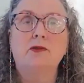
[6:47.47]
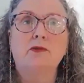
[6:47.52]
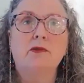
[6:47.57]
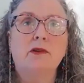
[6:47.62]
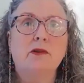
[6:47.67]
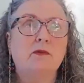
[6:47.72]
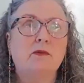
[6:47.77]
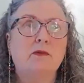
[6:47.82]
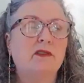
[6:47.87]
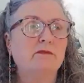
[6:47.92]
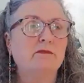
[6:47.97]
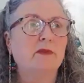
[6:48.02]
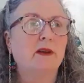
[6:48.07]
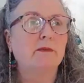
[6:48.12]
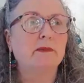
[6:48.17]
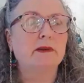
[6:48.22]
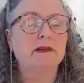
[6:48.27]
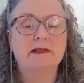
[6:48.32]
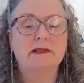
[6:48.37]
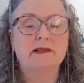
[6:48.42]
during one of
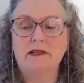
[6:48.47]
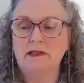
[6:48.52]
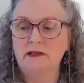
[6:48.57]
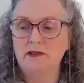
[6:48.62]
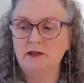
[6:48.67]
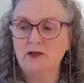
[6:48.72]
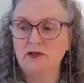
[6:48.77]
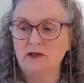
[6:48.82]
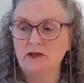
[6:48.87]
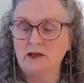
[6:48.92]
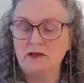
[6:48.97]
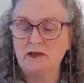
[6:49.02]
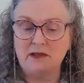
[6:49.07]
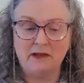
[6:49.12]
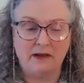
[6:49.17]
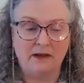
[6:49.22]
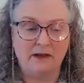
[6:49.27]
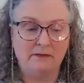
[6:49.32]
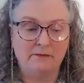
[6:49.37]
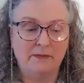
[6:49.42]
my meditations, because
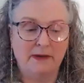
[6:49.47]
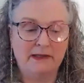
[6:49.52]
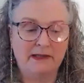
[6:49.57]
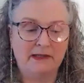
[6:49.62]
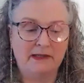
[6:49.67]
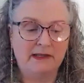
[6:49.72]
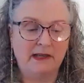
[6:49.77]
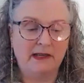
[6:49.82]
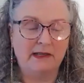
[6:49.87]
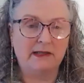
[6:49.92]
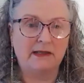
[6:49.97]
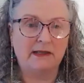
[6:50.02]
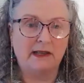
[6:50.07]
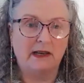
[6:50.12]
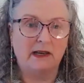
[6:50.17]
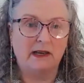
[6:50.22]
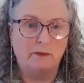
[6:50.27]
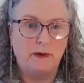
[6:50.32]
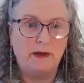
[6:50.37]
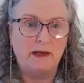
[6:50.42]
I meditate and
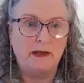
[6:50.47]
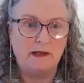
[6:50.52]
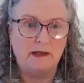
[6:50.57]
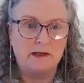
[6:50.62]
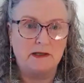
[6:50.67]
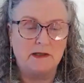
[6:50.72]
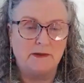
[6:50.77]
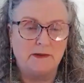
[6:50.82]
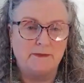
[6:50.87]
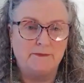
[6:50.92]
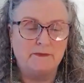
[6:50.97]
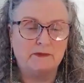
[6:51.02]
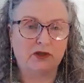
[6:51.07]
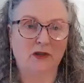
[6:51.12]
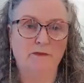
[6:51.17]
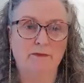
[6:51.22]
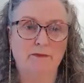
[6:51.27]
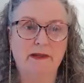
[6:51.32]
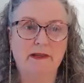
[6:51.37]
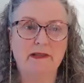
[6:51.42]
then I paint.
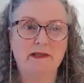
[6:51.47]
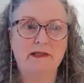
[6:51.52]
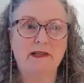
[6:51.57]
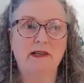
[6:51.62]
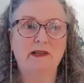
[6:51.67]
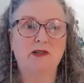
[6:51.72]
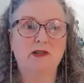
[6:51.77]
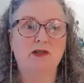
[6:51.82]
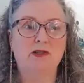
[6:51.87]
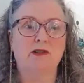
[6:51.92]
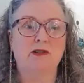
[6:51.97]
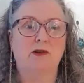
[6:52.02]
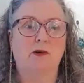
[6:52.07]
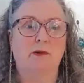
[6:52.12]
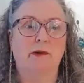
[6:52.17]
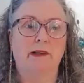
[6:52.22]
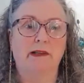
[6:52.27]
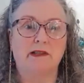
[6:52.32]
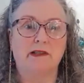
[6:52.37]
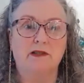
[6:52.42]
So the meditation is
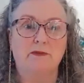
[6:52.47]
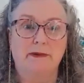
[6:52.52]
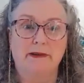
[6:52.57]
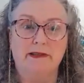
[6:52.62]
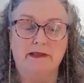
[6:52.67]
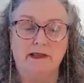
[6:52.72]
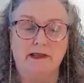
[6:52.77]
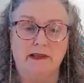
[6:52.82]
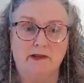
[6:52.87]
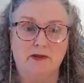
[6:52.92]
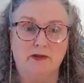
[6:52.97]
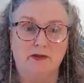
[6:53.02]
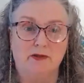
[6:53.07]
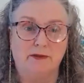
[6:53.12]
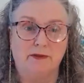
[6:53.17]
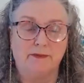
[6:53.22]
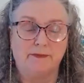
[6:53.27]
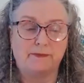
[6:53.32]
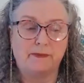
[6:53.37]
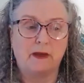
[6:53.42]
going into my
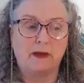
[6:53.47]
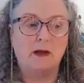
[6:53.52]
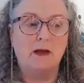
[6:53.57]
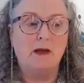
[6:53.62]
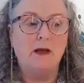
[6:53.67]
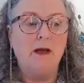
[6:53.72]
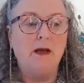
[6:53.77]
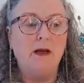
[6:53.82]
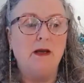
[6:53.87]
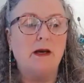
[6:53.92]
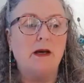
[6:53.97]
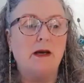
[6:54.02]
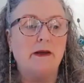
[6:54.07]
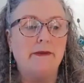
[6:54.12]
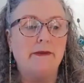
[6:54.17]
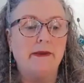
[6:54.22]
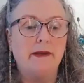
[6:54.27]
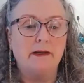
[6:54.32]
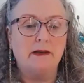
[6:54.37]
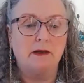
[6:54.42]
center,
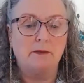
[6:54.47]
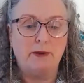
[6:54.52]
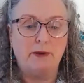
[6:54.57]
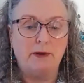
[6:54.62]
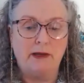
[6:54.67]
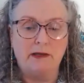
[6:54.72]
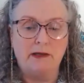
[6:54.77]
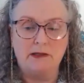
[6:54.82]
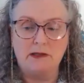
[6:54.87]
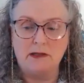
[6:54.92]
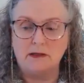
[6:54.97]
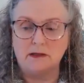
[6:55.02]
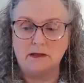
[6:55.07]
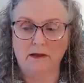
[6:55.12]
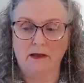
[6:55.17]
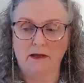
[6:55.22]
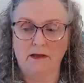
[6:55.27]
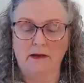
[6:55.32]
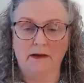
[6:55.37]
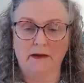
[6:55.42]
and then I paint,
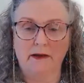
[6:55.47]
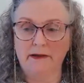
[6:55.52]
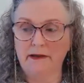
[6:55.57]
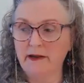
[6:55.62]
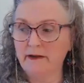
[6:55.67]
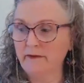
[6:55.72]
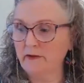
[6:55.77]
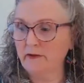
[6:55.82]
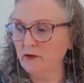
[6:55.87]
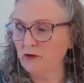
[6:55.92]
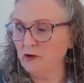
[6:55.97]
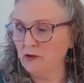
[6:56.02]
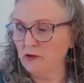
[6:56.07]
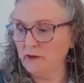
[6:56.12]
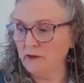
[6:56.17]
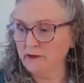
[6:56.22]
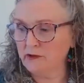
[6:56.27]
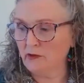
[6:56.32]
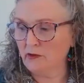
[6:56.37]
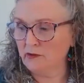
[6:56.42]
and I never know
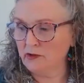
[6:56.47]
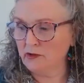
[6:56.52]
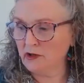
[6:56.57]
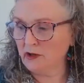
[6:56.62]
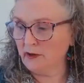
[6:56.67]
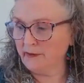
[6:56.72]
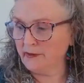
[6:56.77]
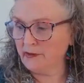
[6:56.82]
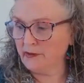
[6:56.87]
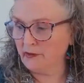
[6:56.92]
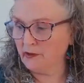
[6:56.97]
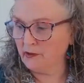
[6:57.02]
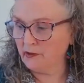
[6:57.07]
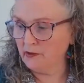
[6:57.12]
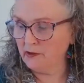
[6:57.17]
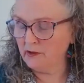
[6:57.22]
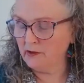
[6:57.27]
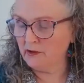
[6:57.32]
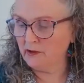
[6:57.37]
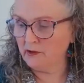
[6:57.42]
what's going to come
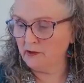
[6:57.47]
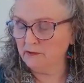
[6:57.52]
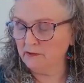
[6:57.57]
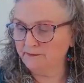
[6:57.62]
through,